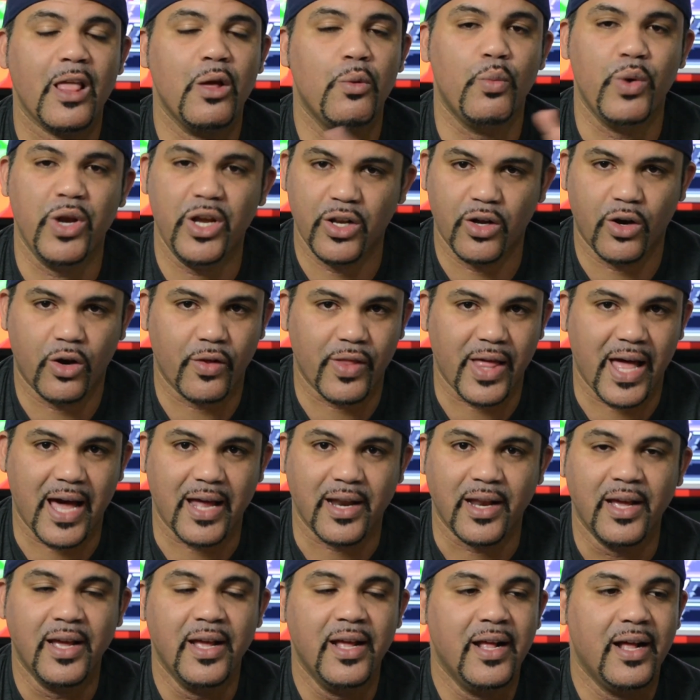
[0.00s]
We know
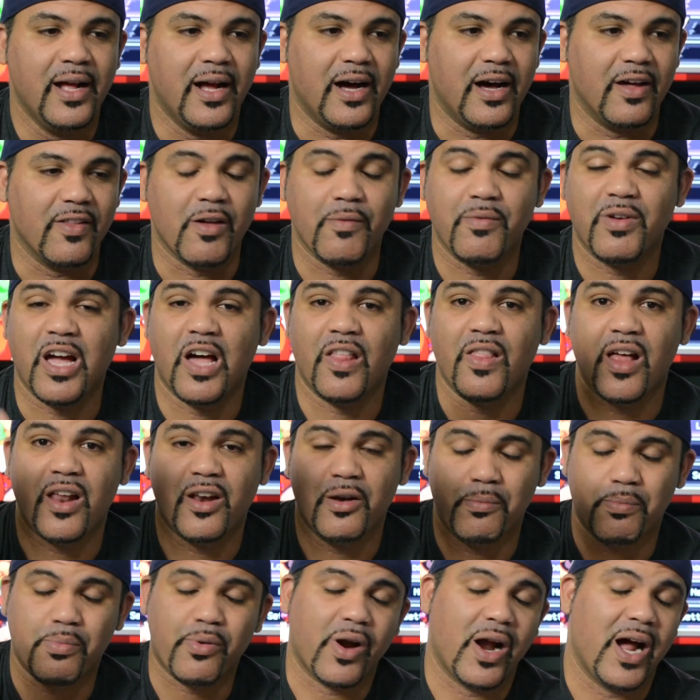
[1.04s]
that they've gone on
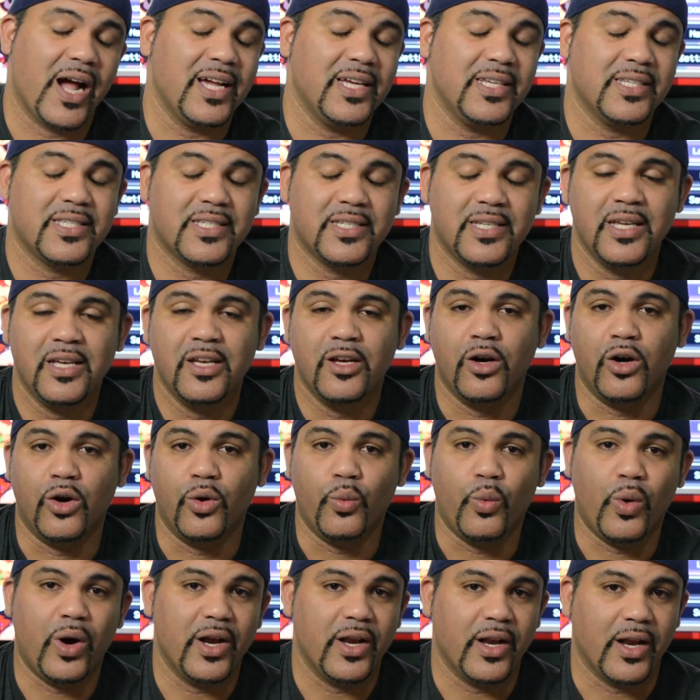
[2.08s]
in price
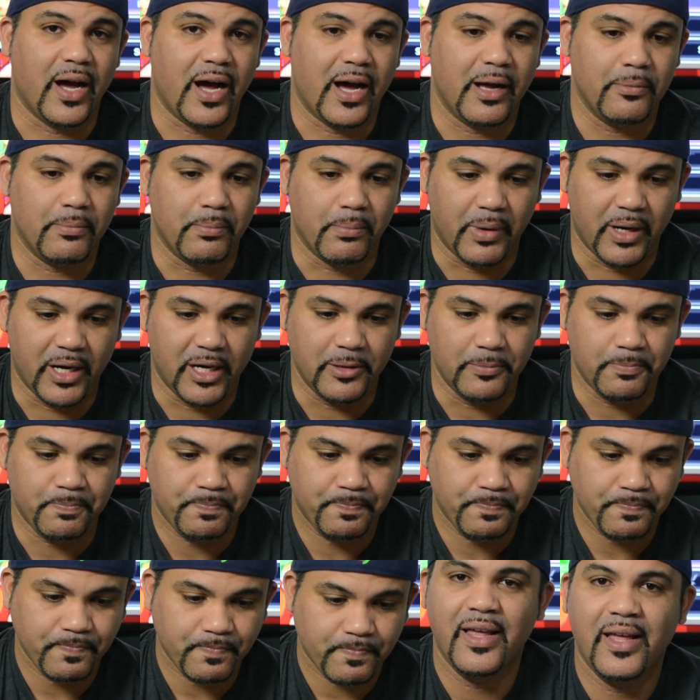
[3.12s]
or whatnot, but